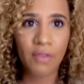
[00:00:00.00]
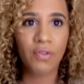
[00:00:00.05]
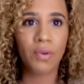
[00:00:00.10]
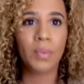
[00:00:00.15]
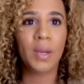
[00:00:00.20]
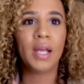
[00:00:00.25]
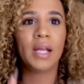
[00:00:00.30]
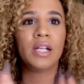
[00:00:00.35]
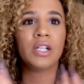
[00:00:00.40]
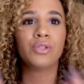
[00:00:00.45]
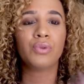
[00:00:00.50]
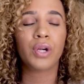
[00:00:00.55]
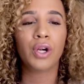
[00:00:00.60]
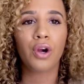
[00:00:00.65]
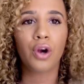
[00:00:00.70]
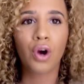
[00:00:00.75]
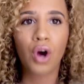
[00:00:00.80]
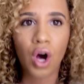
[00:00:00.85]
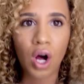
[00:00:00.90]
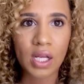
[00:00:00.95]
if I'm not answering
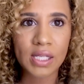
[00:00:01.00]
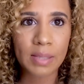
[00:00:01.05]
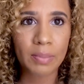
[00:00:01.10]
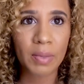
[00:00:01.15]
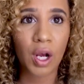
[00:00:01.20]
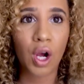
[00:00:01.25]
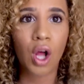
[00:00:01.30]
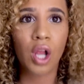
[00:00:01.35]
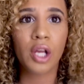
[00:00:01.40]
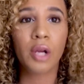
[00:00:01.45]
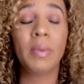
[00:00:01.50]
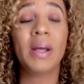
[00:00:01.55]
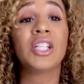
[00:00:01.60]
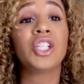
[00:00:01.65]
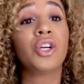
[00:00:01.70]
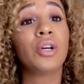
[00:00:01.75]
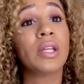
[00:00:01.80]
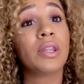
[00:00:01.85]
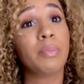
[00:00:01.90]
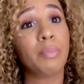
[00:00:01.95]
her calls, I'm not calling her back,
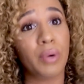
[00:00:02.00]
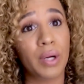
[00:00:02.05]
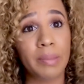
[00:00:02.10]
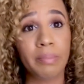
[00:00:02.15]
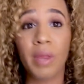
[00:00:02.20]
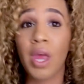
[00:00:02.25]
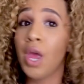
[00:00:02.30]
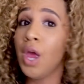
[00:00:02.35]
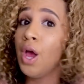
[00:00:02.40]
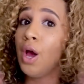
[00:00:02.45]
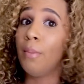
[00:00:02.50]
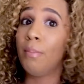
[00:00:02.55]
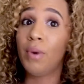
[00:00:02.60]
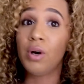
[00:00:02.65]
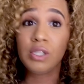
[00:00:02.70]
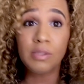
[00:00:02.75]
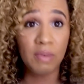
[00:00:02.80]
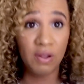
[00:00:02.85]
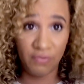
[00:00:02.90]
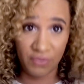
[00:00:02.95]
she'll get the point.
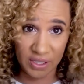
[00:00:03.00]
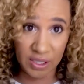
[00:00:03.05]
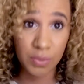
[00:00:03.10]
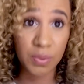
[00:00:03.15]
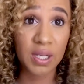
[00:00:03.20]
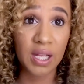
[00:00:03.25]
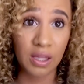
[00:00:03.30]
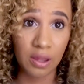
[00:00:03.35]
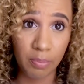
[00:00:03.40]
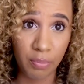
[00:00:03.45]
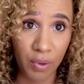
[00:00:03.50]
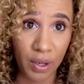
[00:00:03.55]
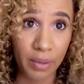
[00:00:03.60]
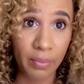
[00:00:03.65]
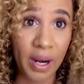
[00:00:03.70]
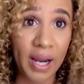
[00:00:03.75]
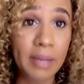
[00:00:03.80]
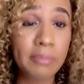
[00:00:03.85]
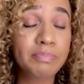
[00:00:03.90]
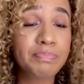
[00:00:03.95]
Most motherfuckers will get the point,
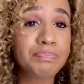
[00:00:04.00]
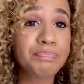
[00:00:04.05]
right?